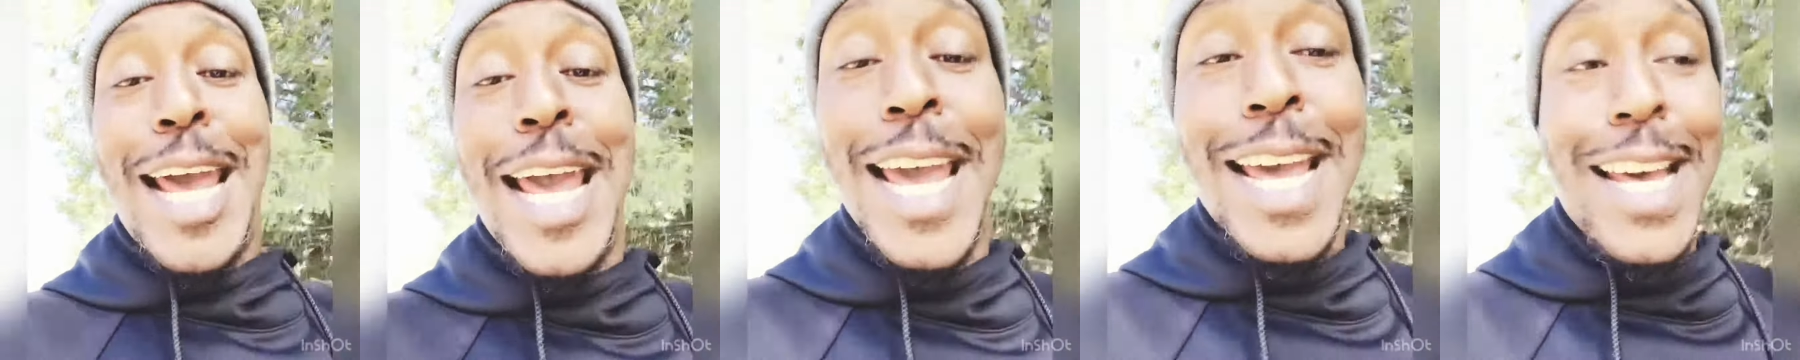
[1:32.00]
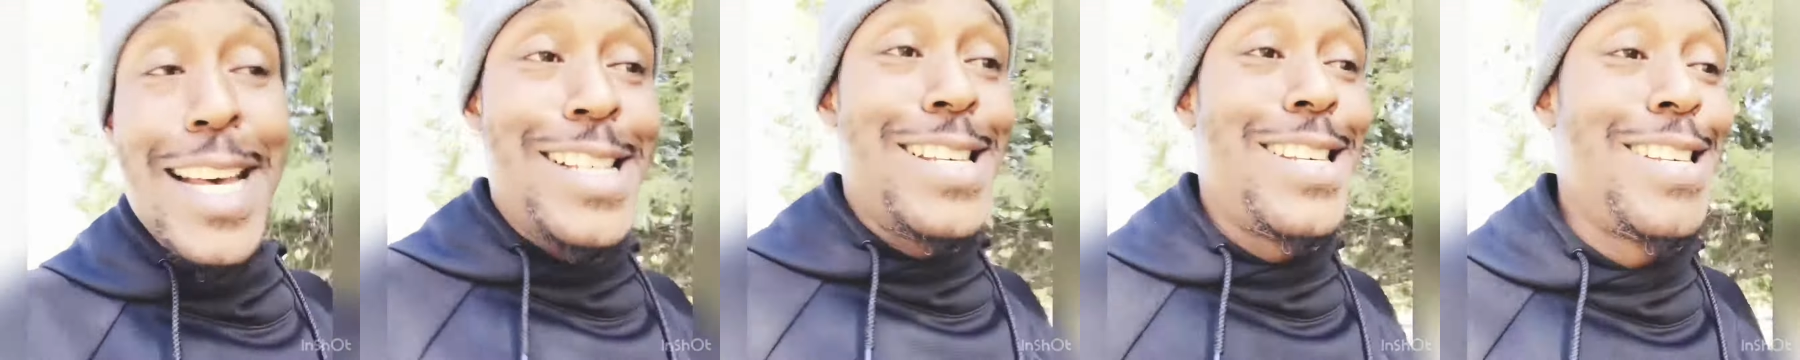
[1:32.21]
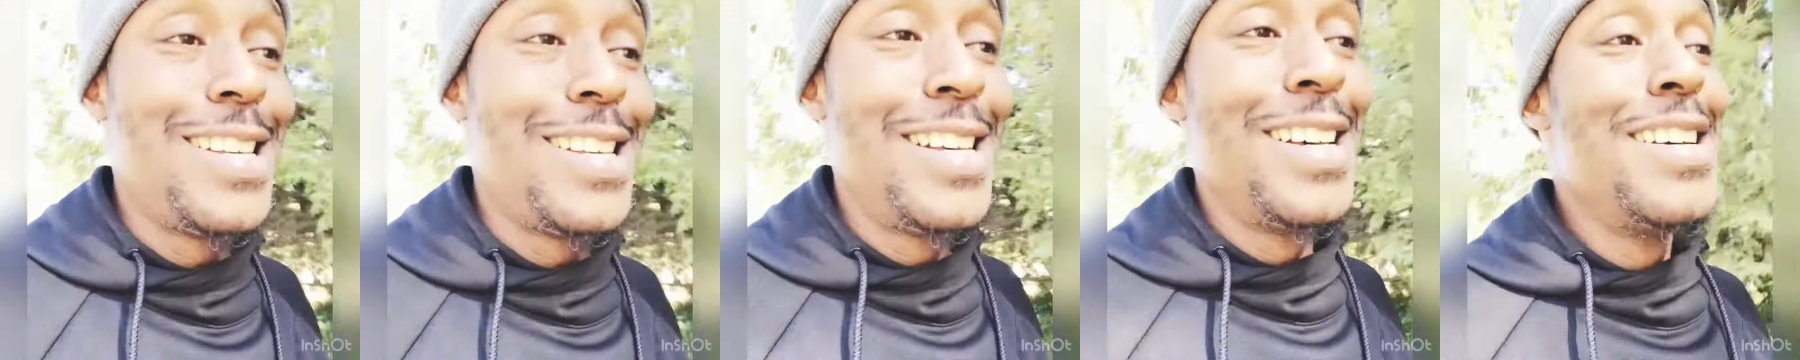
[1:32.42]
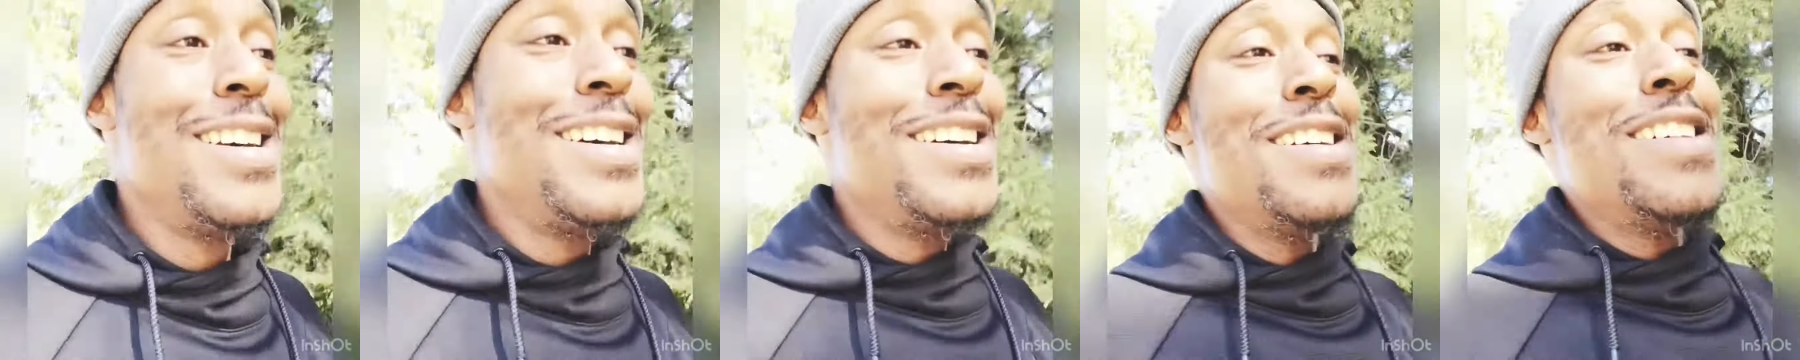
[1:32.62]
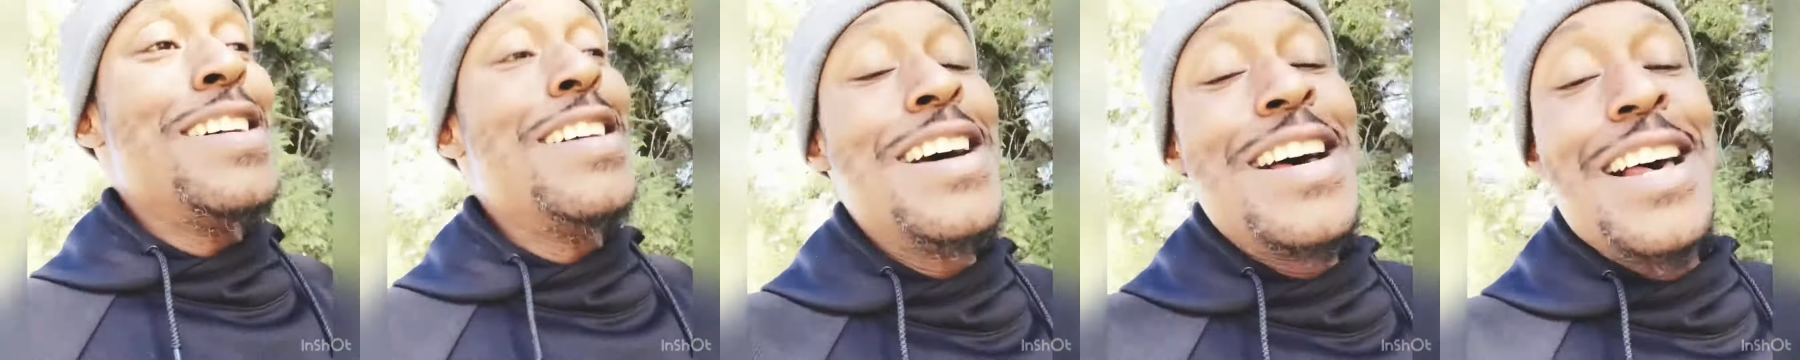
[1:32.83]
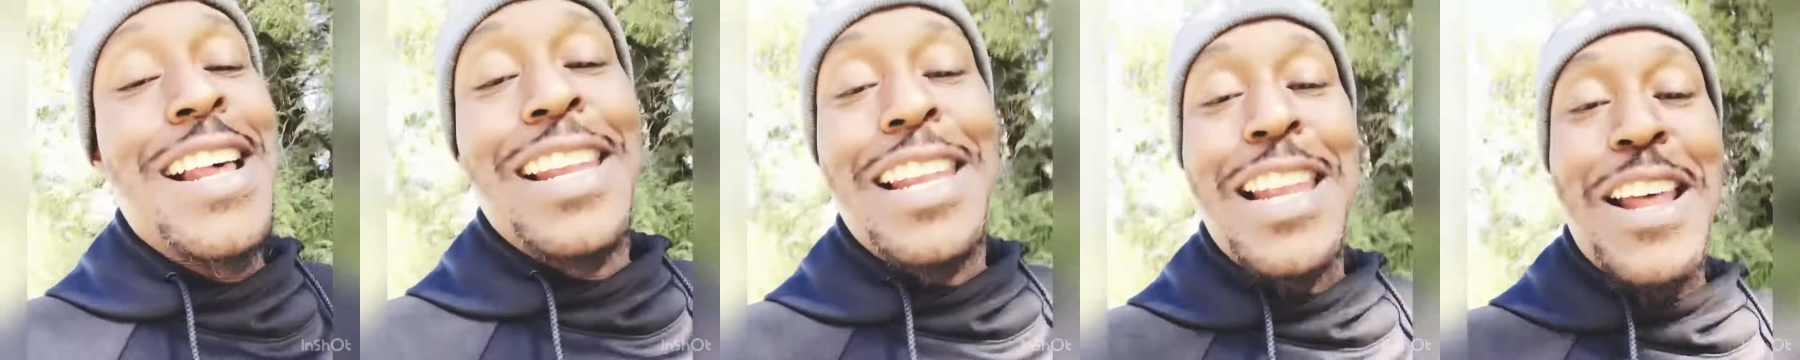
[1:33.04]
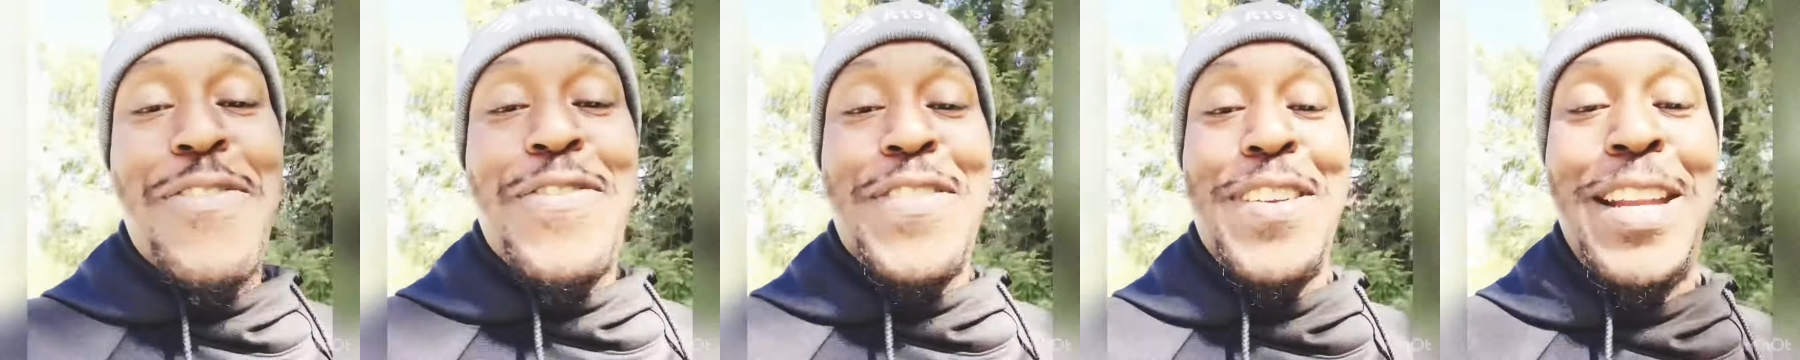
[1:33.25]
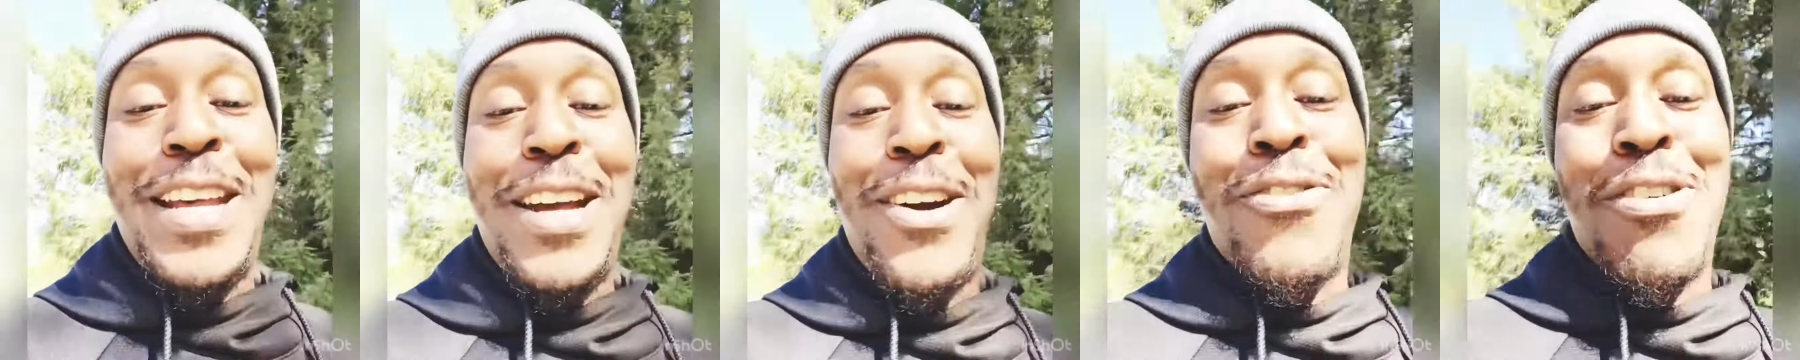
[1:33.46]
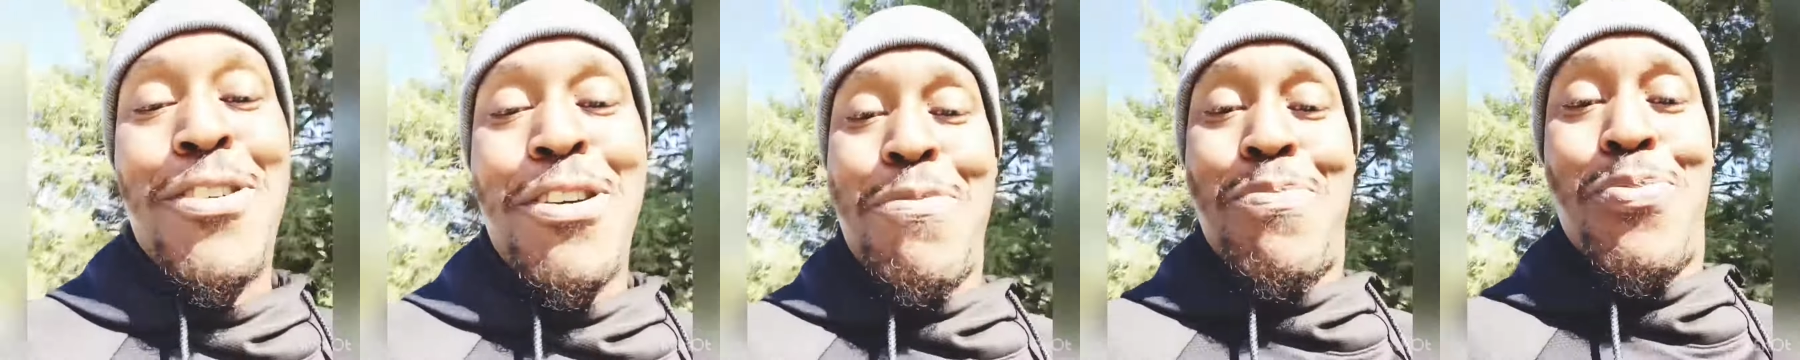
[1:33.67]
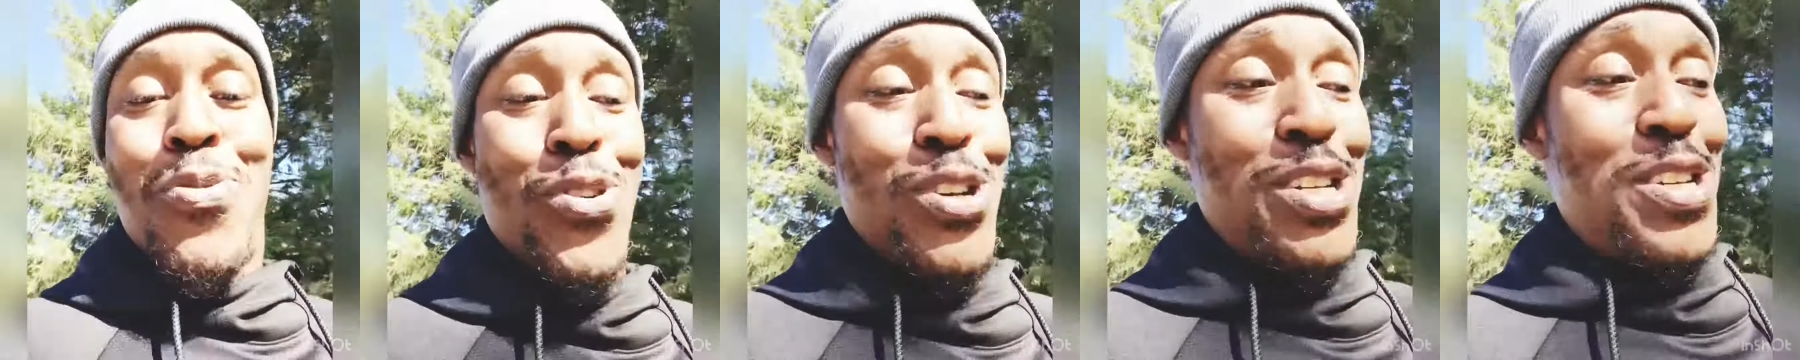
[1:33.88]
ass. Left a nigga on
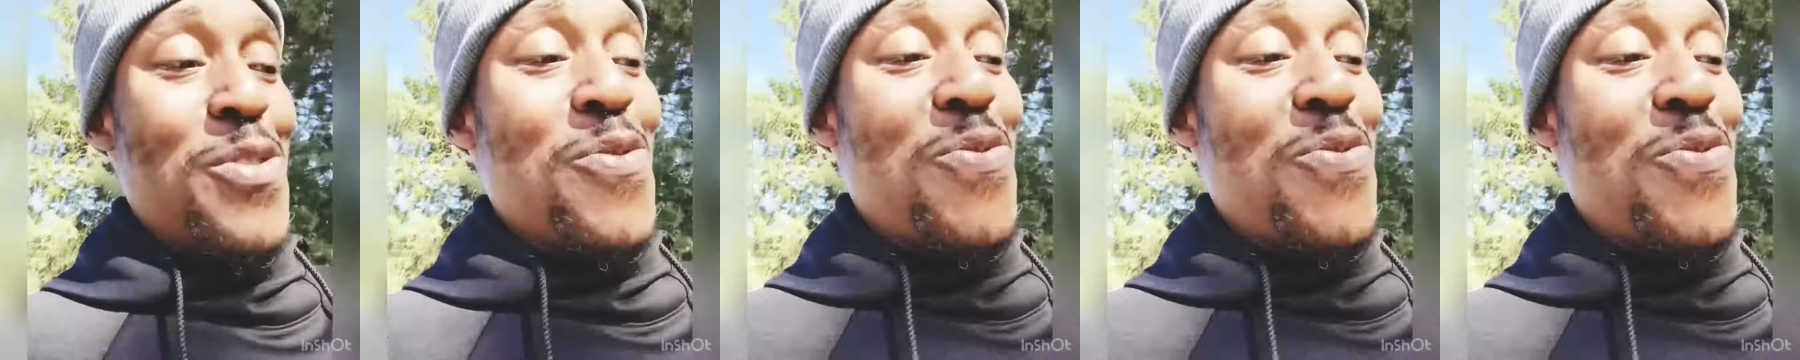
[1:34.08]
the porch